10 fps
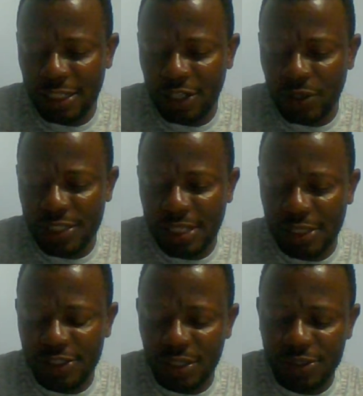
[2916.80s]
degrees
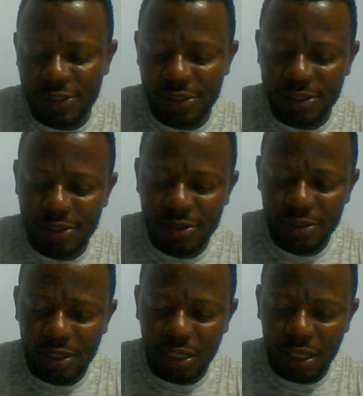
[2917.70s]
Celsius.
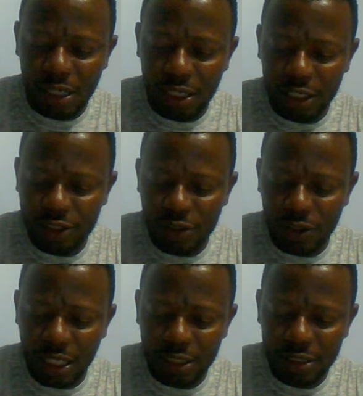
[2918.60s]
Let us
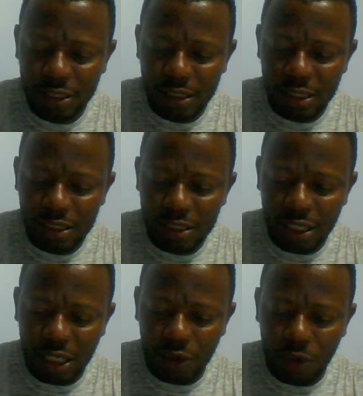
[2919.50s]
go there.
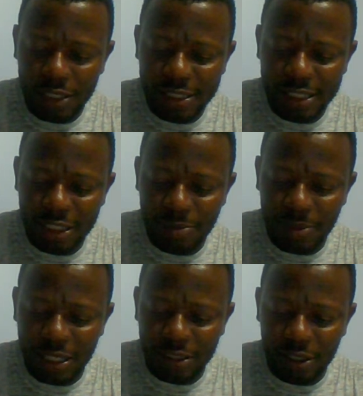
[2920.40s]
1
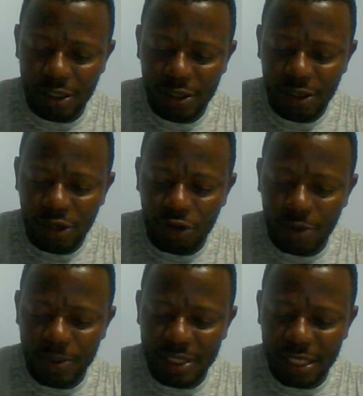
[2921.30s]
centimeter
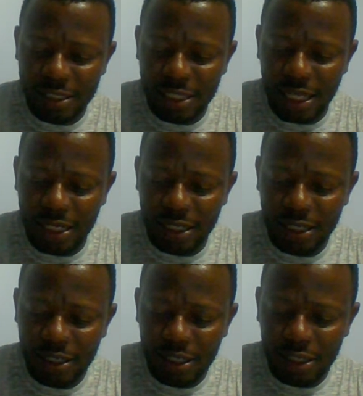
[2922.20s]
represent
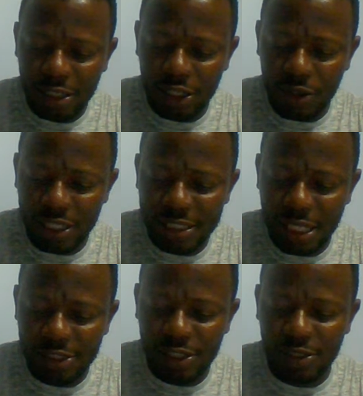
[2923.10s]
10 degrees
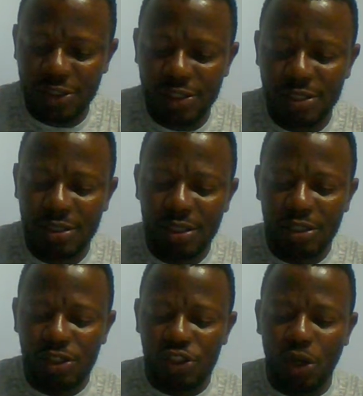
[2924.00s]
Celsius.
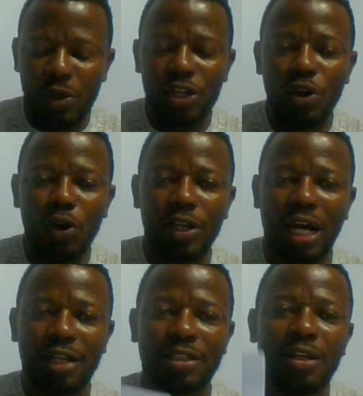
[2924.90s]
So we know
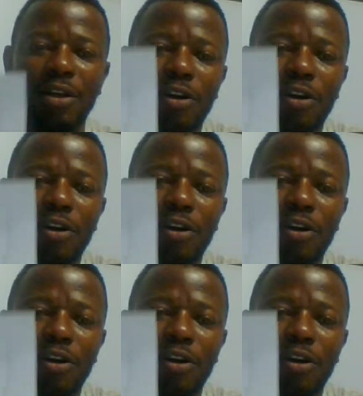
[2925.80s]
that